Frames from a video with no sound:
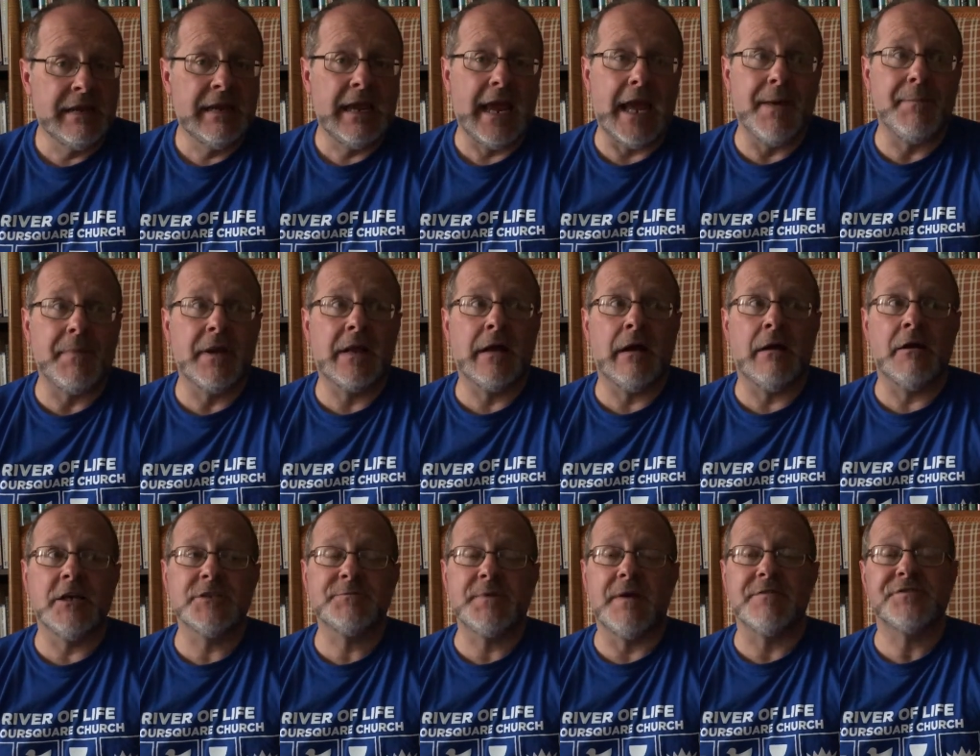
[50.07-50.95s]
and
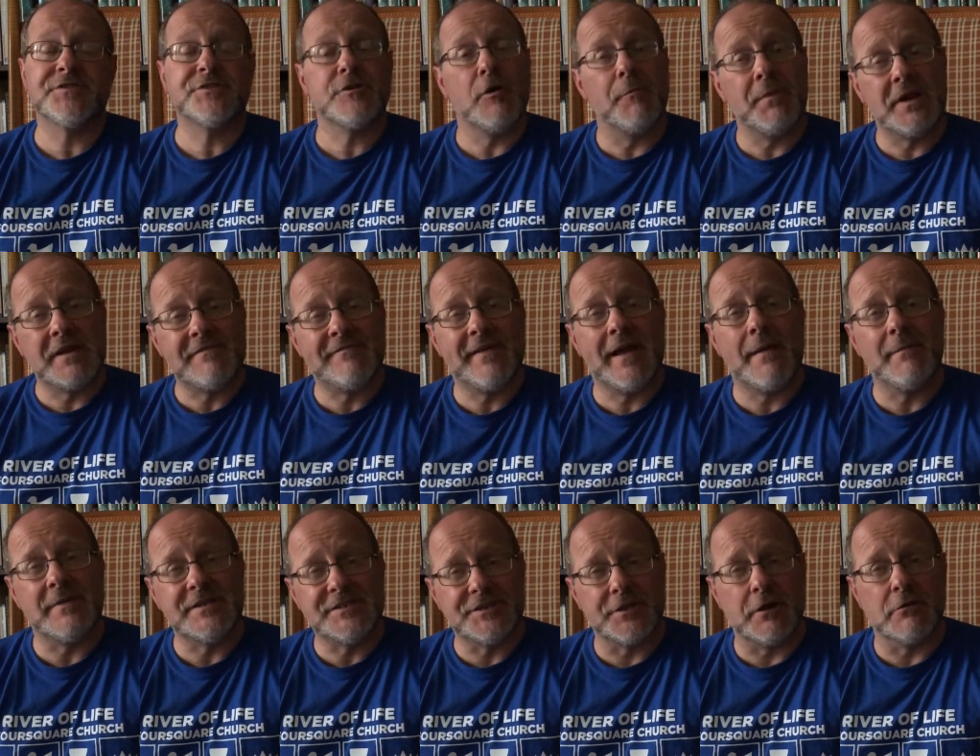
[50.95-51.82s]
because we have so many
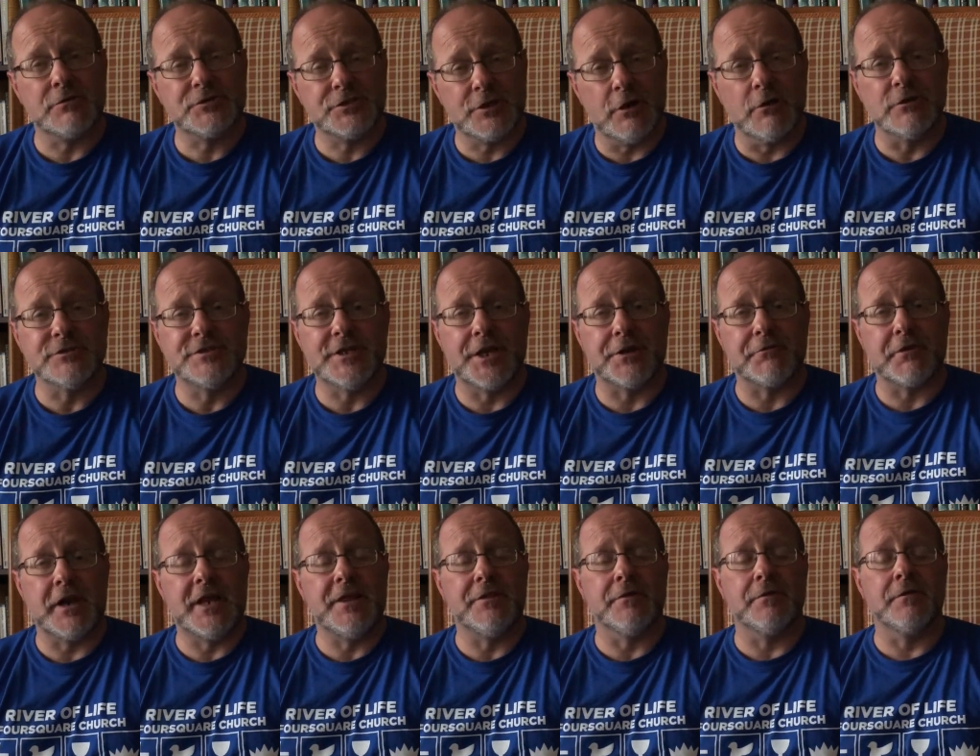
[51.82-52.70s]
families in our church that are
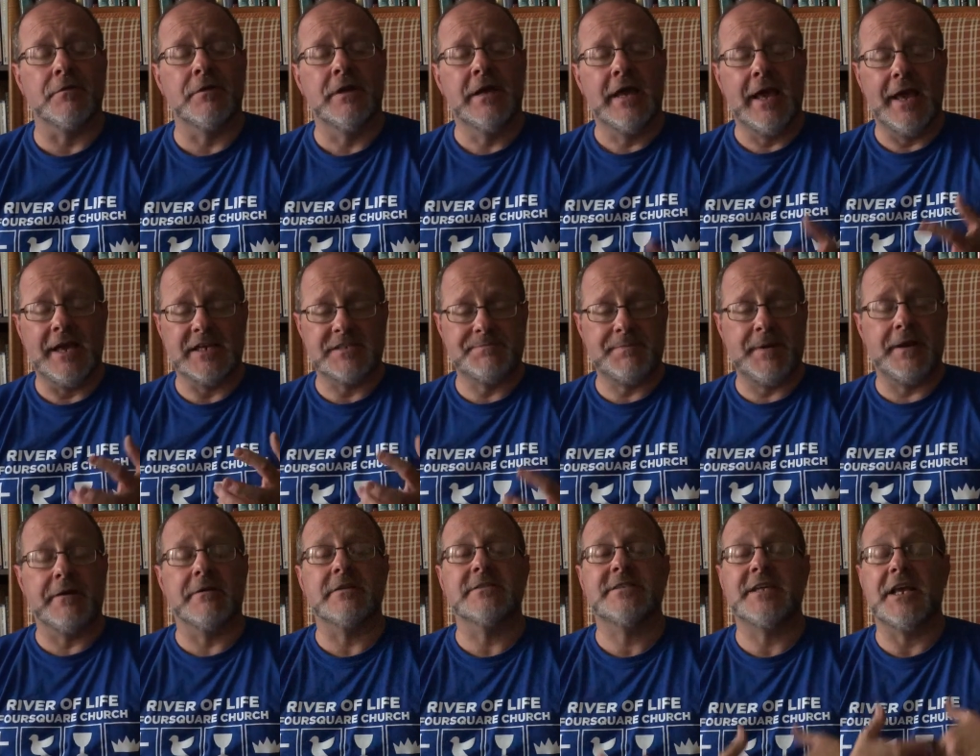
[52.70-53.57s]
either
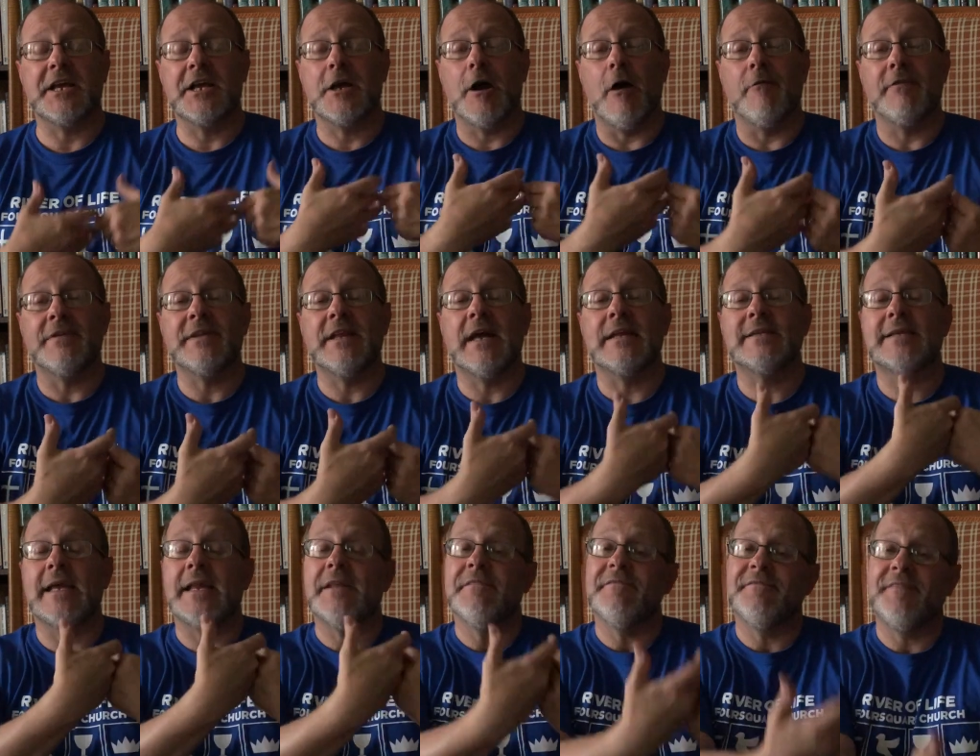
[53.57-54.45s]
experiencing
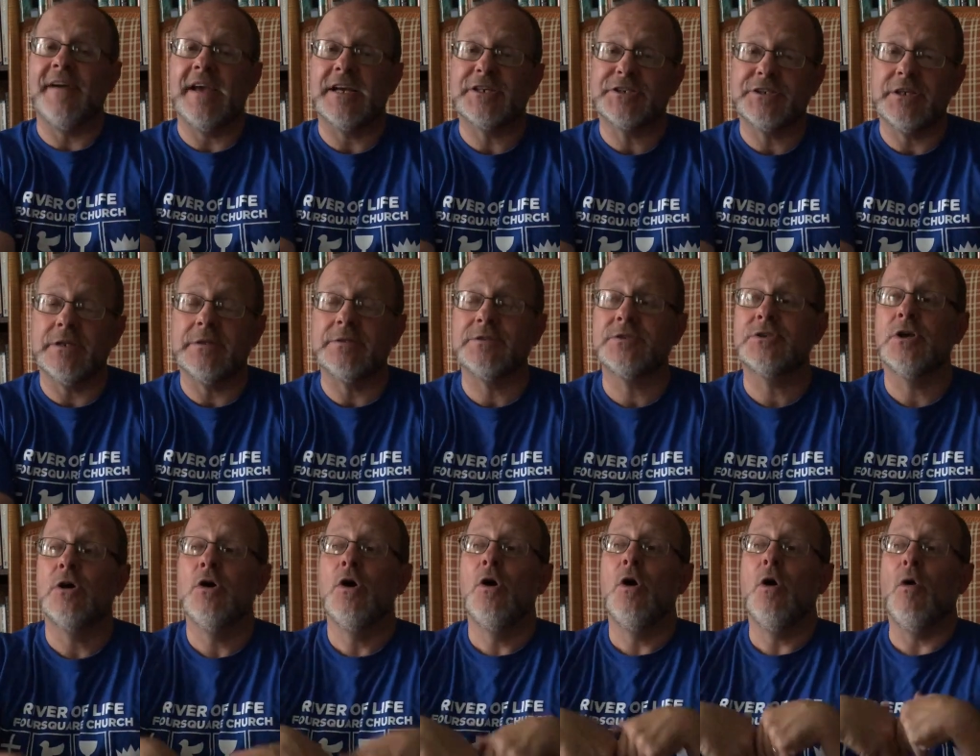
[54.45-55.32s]
COVID-19 infections
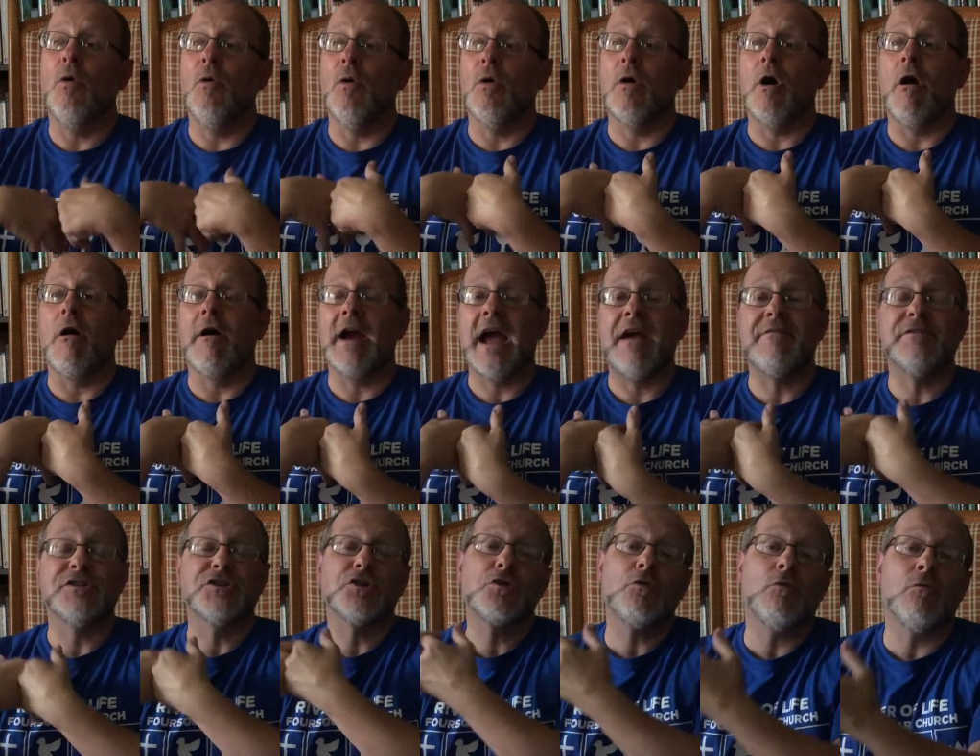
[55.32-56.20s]
or are
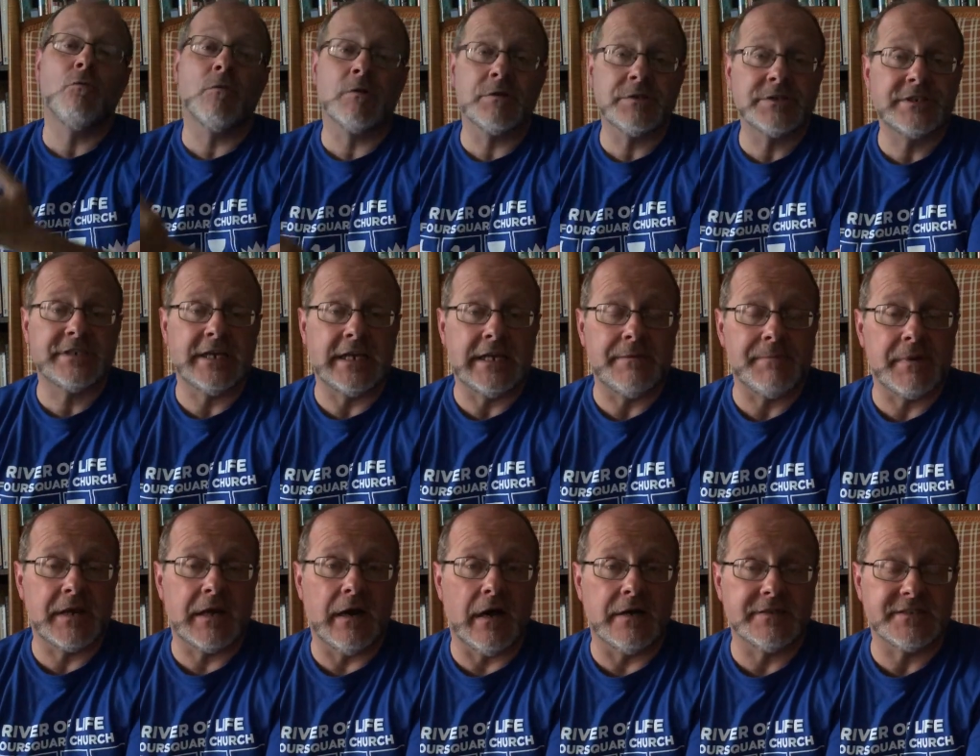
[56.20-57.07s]
having to quarantine
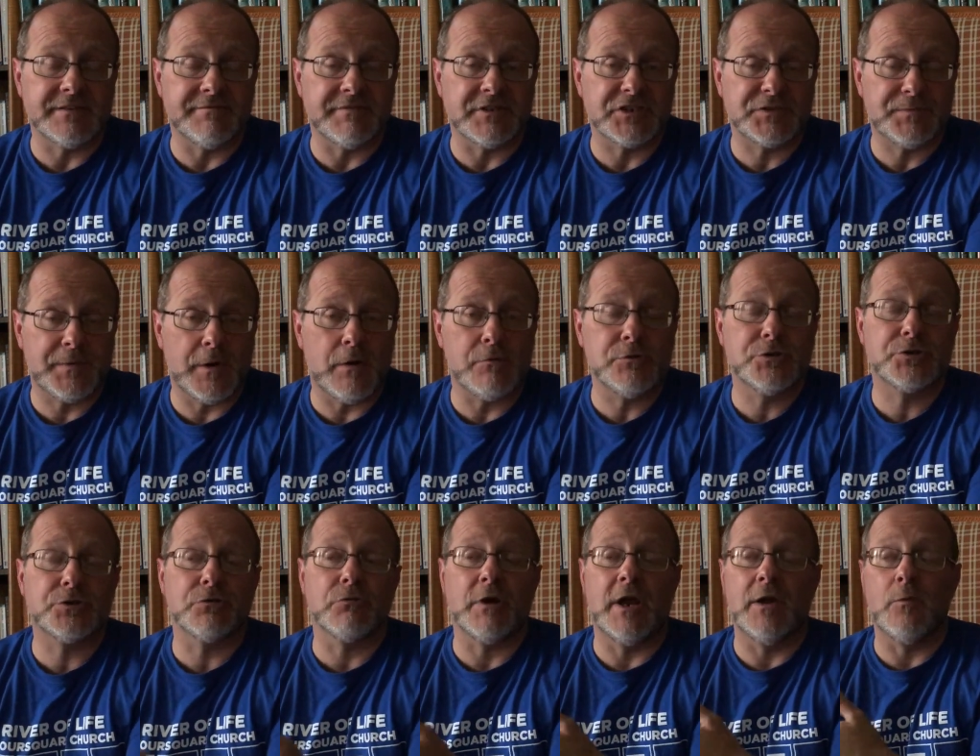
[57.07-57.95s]
because of
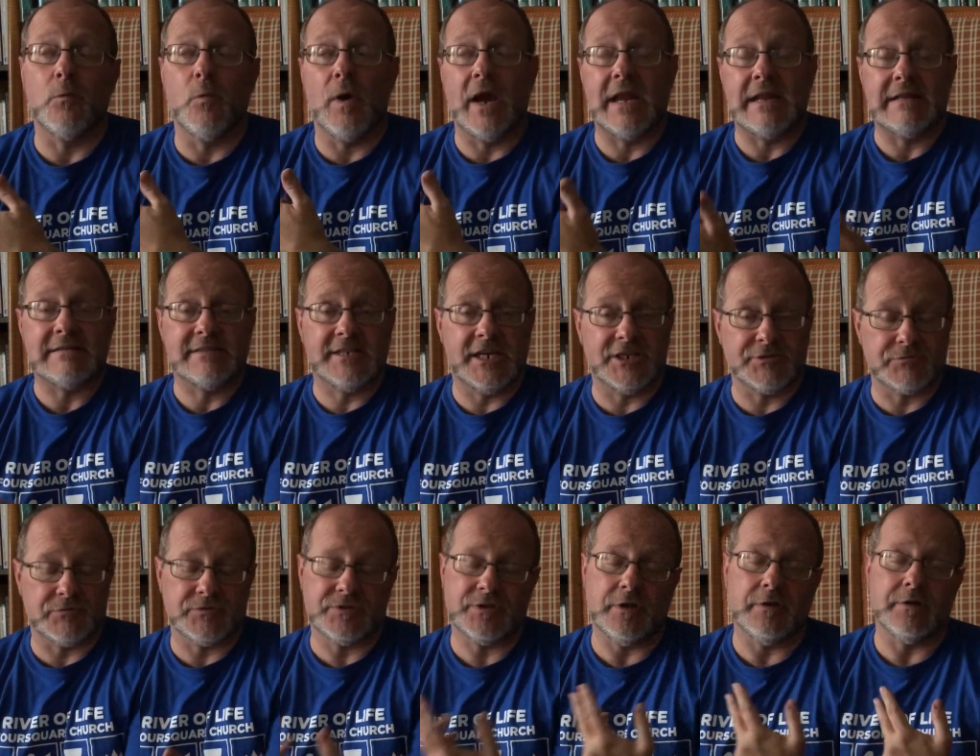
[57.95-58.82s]
exposure and waiting test
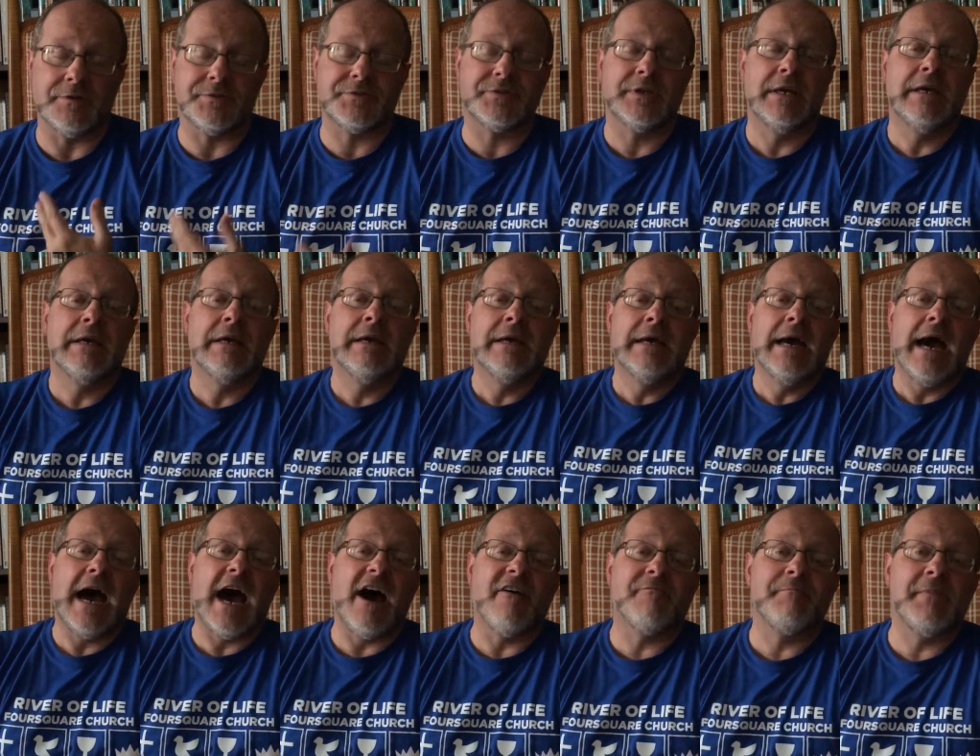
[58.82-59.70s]
results,
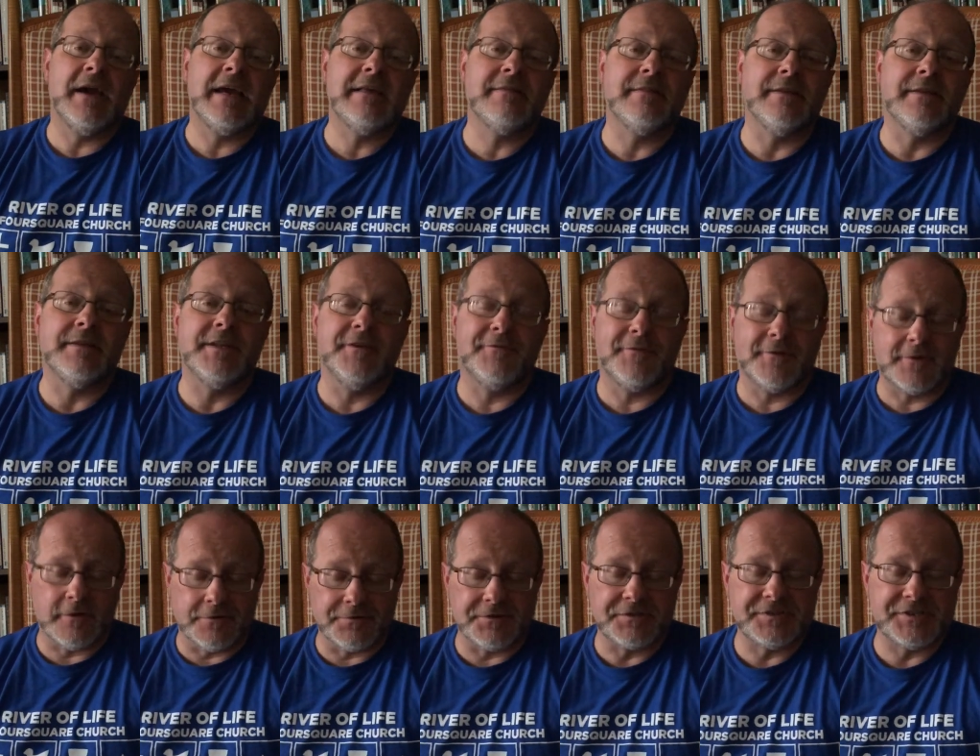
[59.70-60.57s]
I've made the
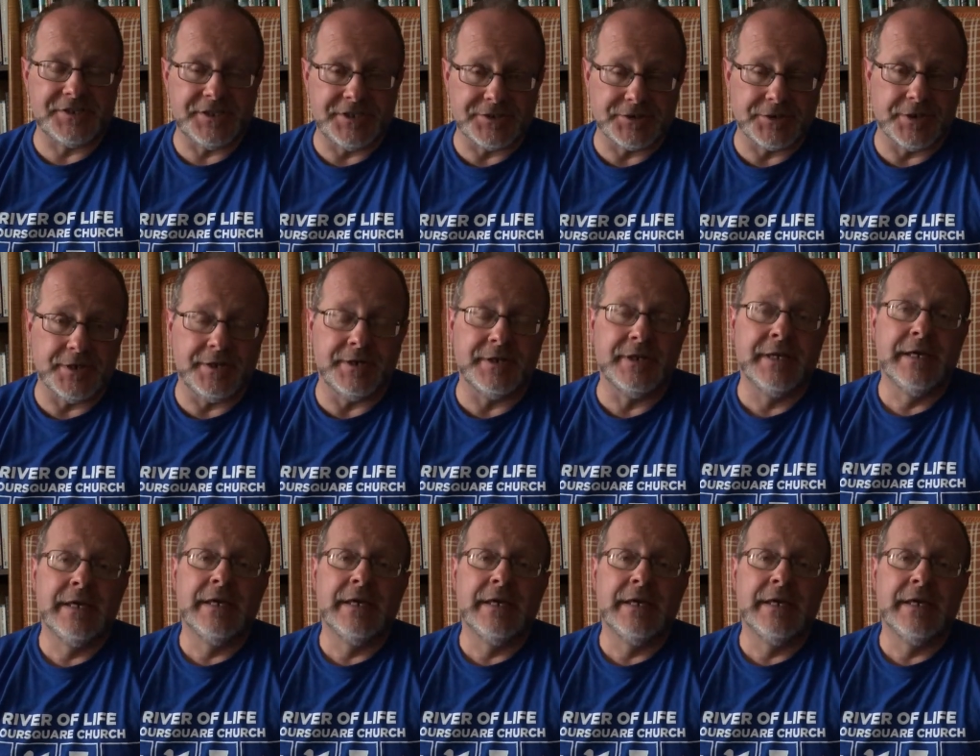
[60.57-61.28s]
difficult decision